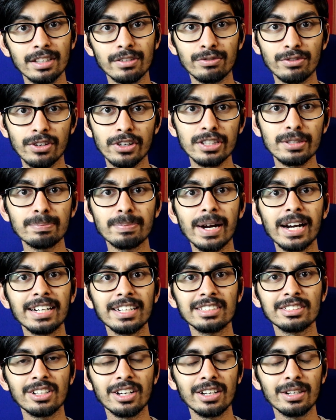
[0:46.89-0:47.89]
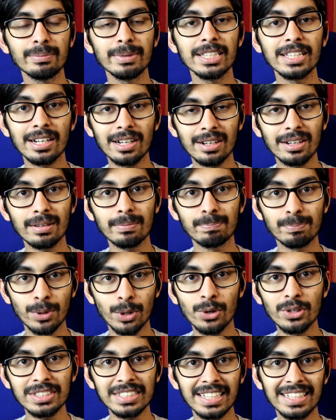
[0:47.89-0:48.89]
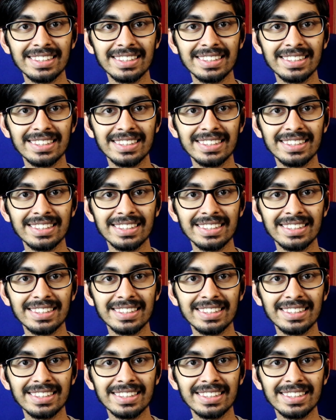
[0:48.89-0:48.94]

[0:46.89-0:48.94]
The first part is going to be the pros,